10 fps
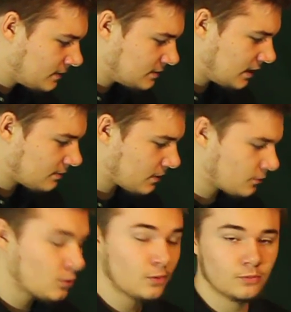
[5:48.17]
take-back
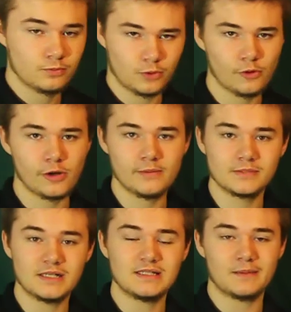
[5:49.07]

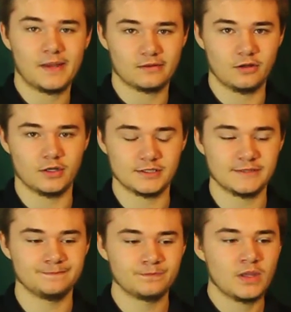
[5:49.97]
programs and take-back
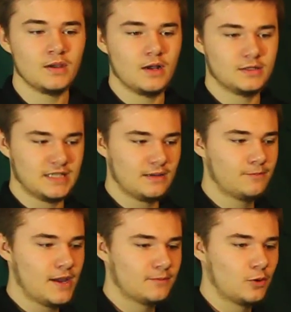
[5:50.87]
laws. A
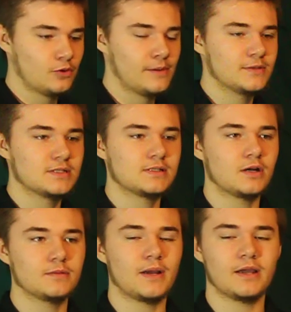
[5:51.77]
take-back program is
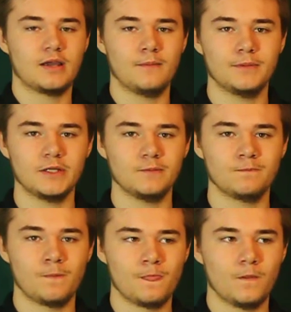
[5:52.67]
started by a company
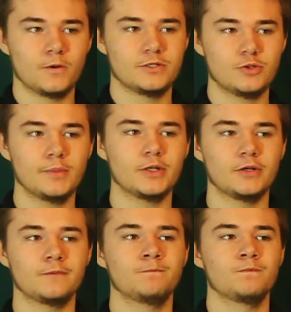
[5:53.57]
or
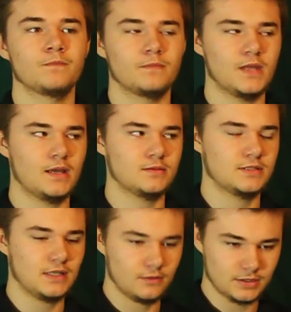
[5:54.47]
distributor that
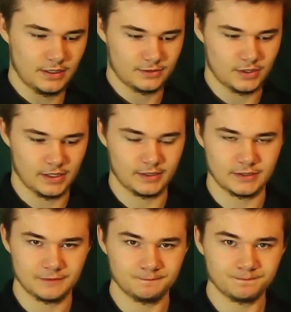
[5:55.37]
sells electronics.